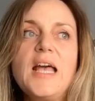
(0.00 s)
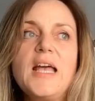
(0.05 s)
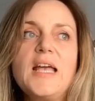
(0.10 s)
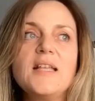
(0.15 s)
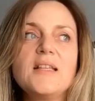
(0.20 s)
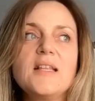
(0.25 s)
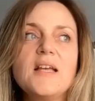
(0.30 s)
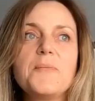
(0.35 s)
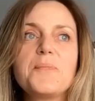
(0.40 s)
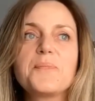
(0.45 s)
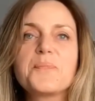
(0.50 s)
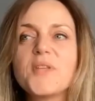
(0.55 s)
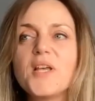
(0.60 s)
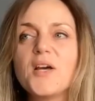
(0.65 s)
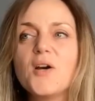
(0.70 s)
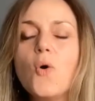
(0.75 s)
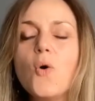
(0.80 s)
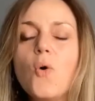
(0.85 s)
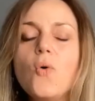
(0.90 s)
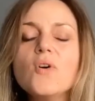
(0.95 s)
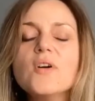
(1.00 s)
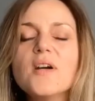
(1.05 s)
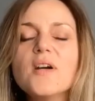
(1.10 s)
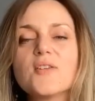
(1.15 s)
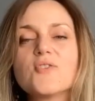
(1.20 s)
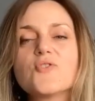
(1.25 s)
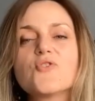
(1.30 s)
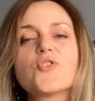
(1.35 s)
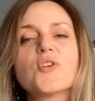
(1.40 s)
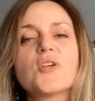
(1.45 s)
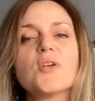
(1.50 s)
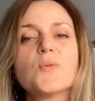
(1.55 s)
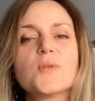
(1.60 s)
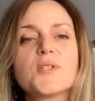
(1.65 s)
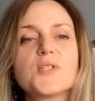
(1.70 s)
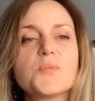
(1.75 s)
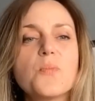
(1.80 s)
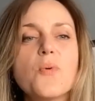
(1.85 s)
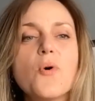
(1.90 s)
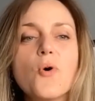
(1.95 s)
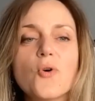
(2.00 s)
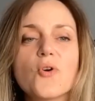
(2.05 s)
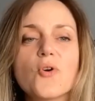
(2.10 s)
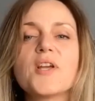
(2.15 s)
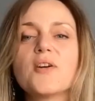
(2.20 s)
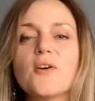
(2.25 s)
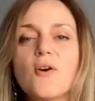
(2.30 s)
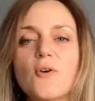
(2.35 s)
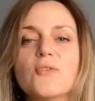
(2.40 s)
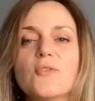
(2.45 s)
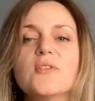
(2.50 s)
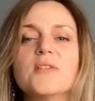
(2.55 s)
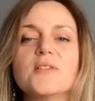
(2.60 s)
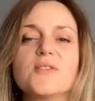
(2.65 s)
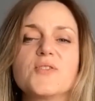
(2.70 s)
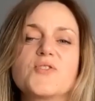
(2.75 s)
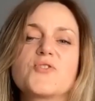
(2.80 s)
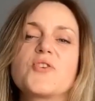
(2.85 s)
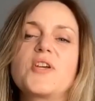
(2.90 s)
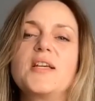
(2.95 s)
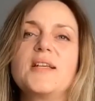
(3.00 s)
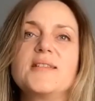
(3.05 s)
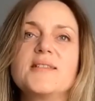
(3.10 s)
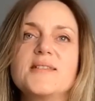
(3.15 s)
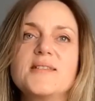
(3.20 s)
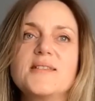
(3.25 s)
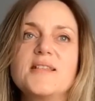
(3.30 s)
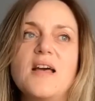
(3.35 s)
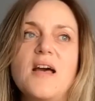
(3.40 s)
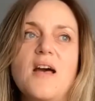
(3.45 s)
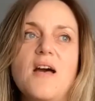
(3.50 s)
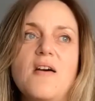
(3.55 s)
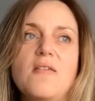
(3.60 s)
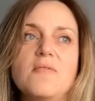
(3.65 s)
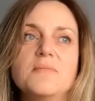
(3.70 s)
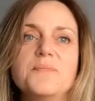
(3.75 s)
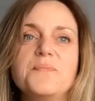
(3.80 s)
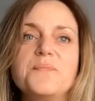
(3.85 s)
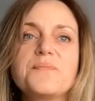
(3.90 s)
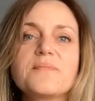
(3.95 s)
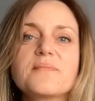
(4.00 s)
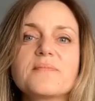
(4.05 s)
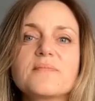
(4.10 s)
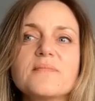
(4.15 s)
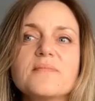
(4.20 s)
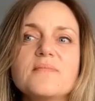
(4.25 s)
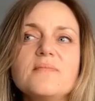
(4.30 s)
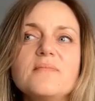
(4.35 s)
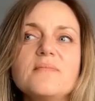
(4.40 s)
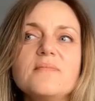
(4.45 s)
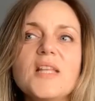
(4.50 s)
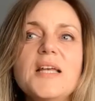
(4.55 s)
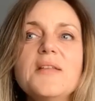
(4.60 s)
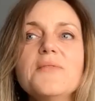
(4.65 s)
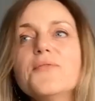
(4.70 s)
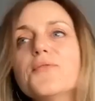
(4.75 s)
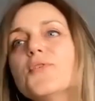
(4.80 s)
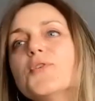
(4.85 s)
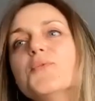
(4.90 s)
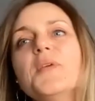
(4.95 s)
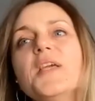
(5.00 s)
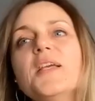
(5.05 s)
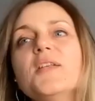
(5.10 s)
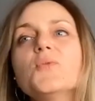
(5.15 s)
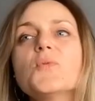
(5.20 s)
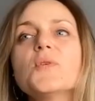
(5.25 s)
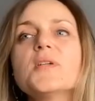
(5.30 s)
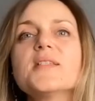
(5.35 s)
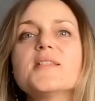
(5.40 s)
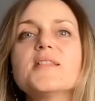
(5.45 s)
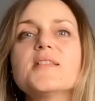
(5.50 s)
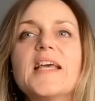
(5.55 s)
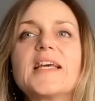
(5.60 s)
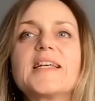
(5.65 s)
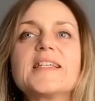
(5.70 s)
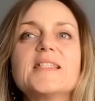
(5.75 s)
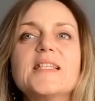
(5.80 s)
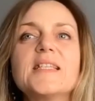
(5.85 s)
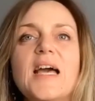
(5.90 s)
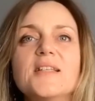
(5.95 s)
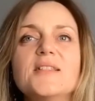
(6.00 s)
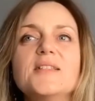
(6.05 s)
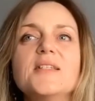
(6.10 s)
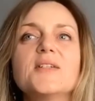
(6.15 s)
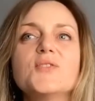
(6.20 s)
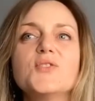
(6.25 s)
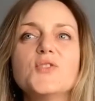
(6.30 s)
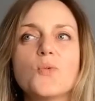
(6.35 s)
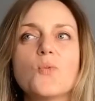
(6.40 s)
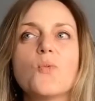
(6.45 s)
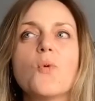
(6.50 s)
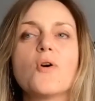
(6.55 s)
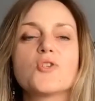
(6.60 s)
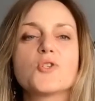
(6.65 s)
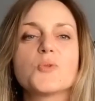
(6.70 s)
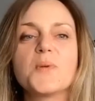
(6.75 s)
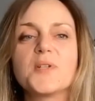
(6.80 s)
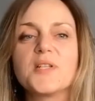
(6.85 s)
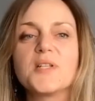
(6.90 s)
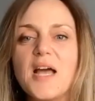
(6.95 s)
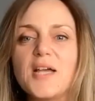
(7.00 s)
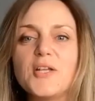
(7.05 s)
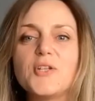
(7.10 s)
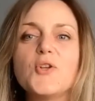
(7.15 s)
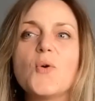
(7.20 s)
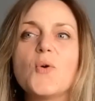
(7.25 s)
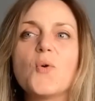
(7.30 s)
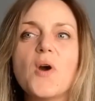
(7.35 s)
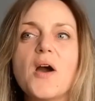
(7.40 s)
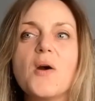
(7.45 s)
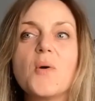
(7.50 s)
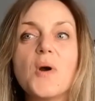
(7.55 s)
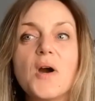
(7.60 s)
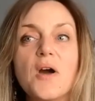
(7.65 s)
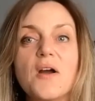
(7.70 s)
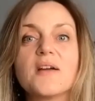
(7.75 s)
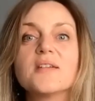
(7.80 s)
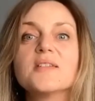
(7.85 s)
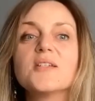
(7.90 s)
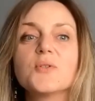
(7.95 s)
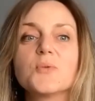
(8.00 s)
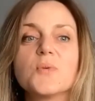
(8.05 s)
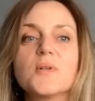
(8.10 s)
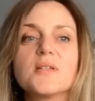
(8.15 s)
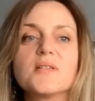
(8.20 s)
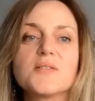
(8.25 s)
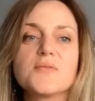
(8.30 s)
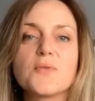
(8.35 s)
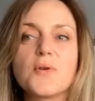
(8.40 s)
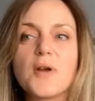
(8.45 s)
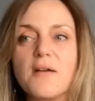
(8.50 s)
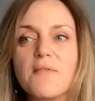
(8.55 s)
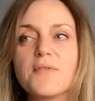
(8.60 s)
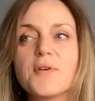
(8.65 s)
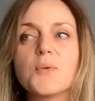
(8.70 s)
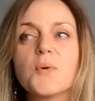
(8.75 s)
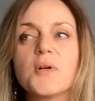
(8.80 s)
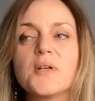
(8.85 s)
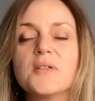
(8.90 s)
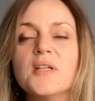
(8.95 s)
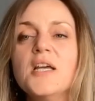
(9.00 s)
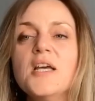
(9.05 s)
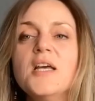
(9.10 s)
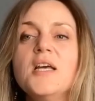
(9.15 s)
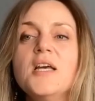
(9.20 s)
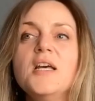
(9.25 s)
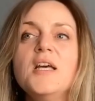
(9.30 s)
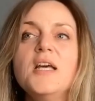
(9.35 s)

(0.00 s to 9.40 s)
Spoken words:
And the whole country was pouring on the streets. And for me, it was exciting to watch, but I know how hard it was for everyone,